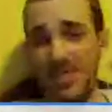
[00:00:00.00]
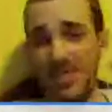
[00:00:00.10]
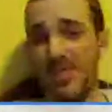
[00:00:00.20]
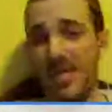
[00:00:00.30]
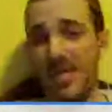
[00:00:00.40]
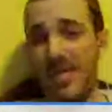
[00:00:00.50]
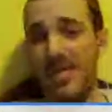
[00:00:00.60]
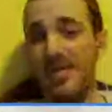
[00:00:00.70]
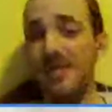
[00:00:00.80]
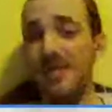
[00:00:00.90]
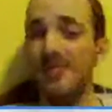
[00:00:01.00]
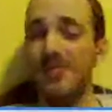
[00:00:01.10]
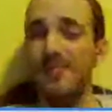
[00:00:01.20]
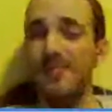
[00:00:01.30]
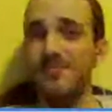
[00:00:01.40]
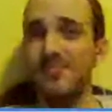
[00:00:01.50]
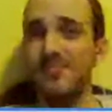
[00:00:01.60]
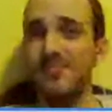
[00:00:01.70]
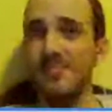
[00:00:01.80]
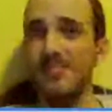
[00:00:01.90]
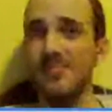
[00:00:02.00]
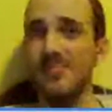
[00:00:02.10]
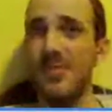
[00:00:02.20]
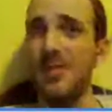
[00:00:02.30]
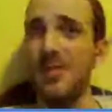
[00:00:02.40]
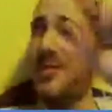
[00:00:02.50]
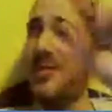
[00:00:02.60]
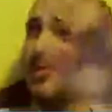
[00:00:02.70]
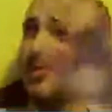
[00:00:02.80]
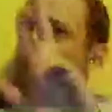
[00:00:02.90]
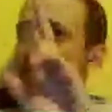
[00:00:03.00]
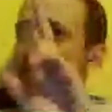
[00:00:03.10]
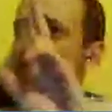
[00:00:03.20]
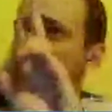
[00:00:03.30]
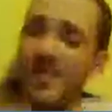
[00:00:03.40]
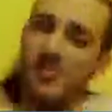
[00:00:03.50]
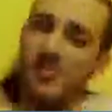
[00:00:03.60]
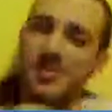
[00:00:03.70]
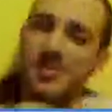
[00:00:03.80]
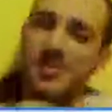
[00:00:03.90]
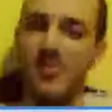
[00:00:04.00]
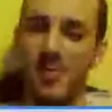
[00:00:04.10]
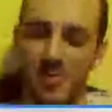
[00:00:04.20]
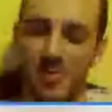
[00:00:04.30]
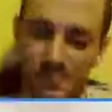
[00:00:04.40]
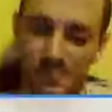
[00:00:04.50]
Blaine. Then you see two other people standing with you.